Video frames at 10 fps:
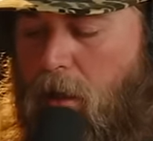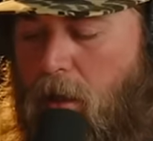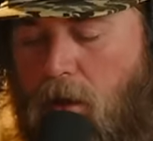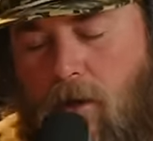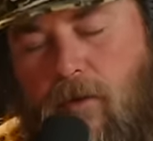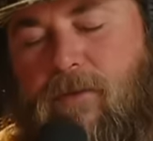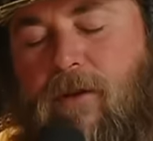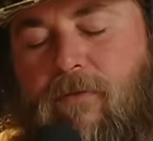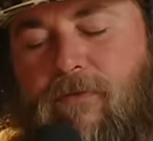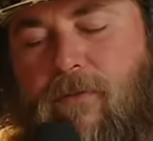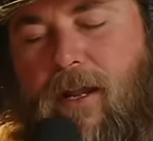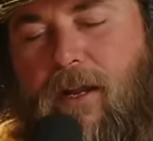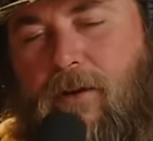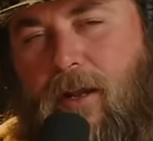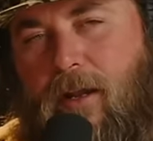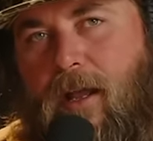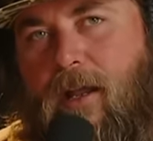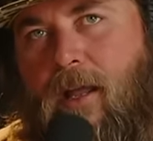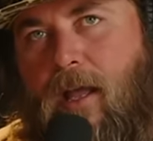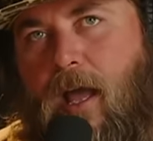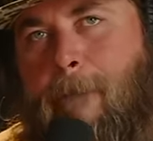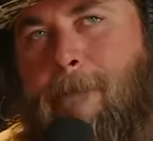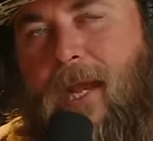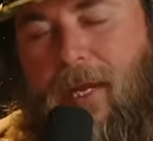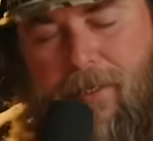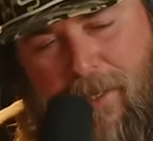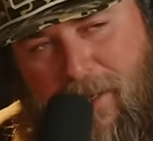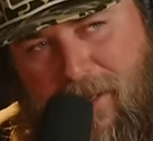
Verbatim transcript: Calls on for literally like a minute